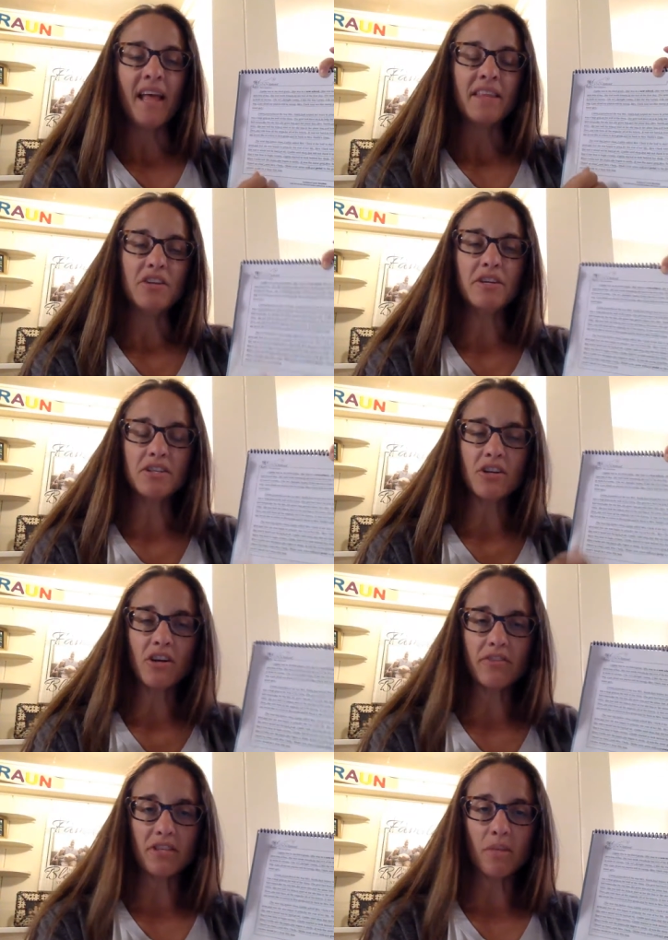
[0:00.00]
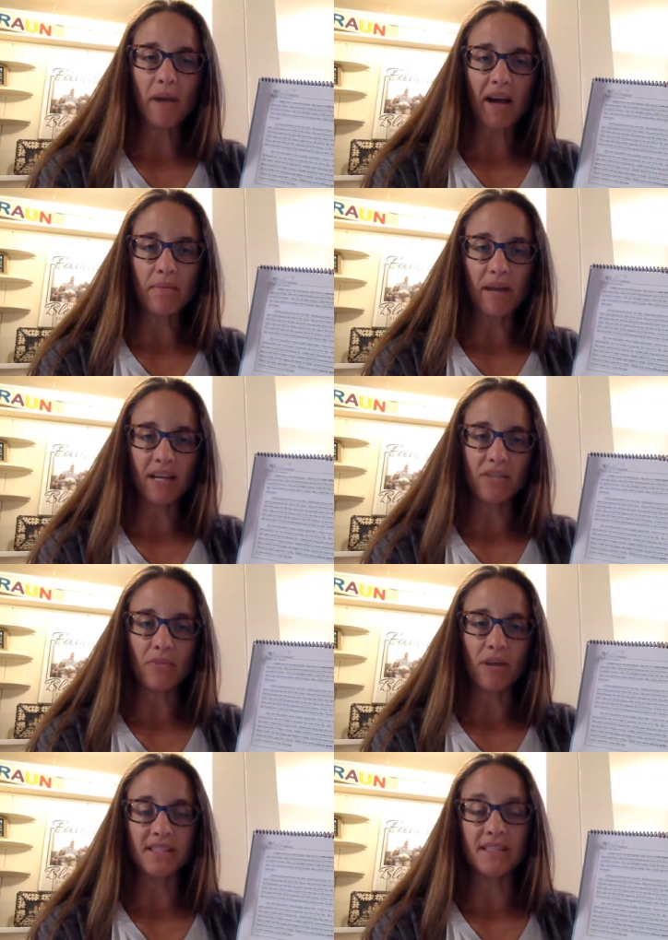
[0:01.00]
Then you can turn it over to the back page and
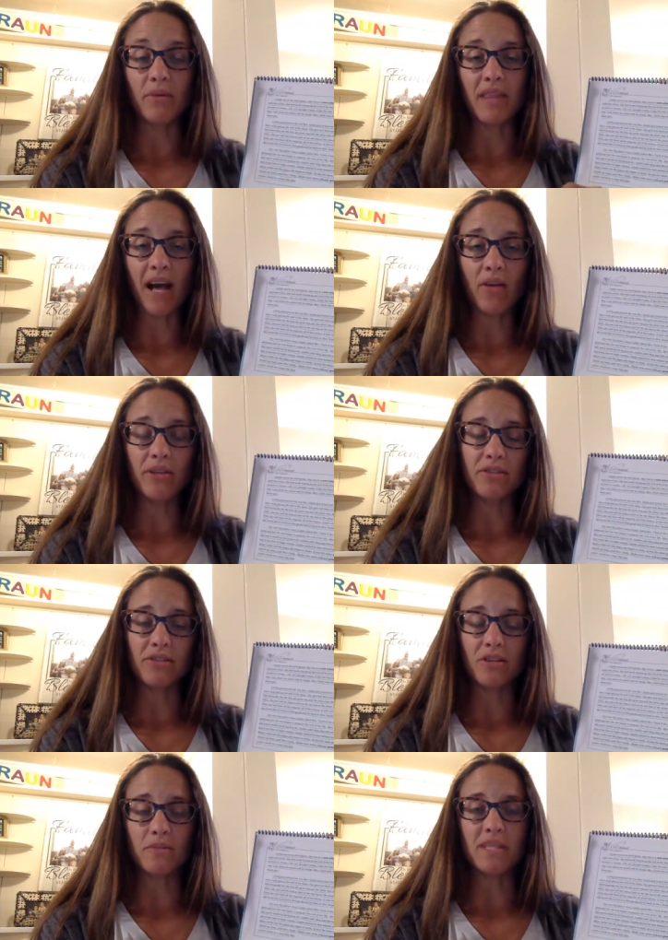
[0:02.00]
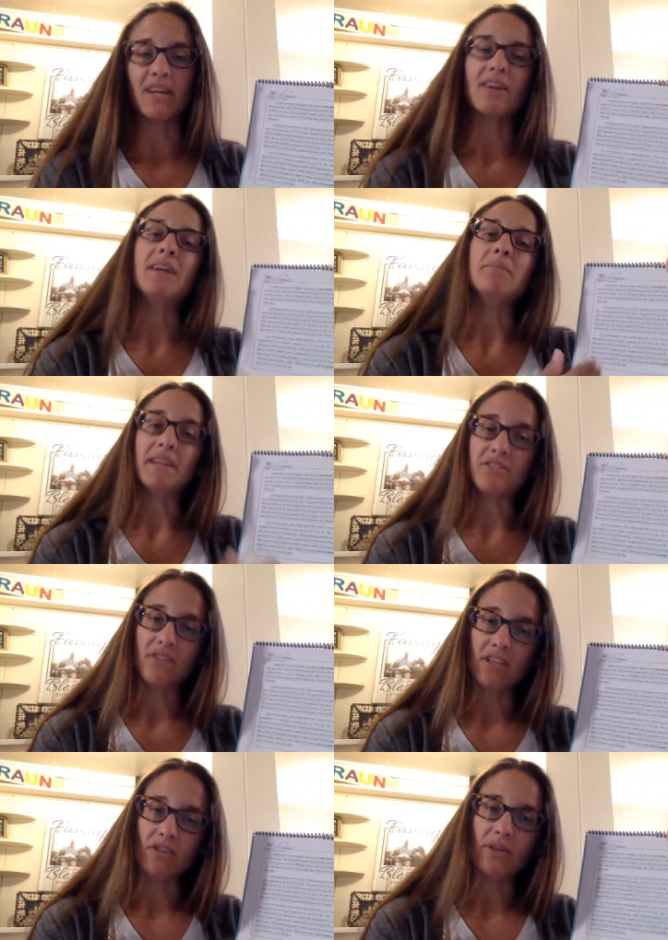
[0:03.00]
practice it without those scoops there and make sure
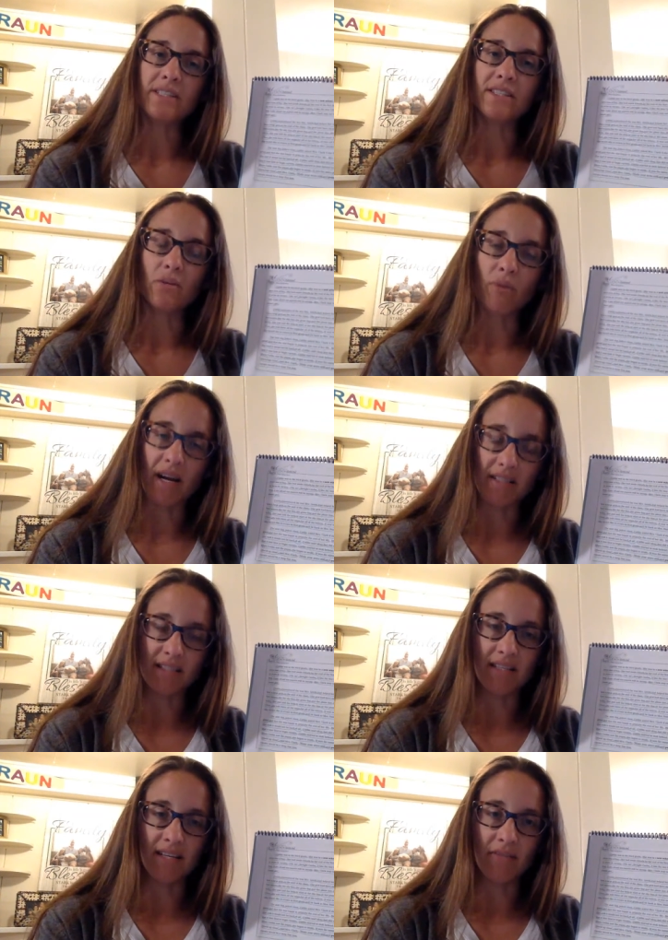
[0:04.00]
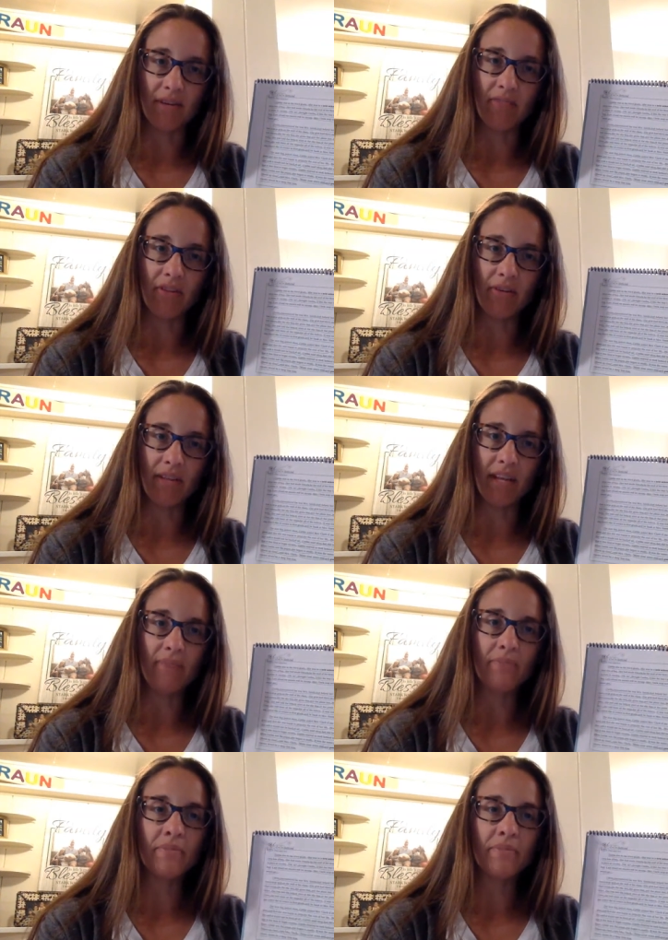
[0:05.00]
that you are still practicing to read fluently.